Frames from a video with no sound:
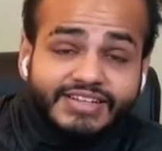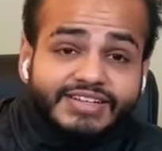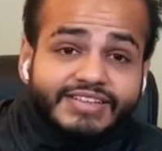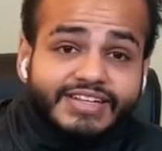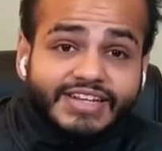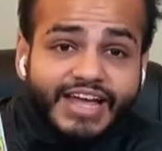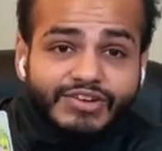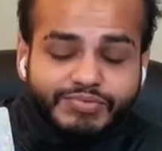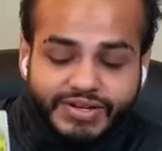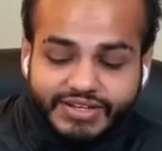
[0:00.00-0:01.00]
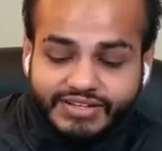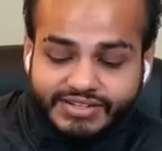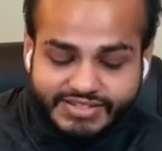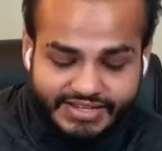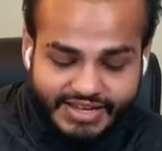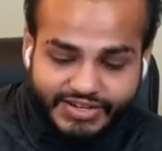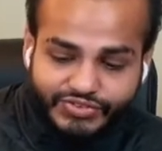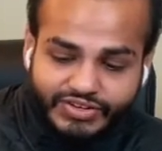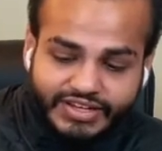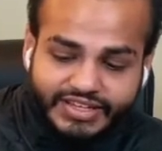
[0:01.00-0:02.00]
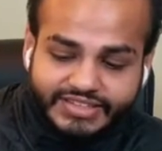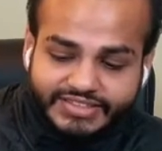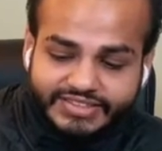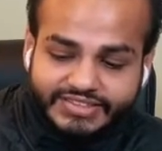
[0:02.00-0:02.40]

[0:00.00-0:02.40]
the Nine of Pentacles, and release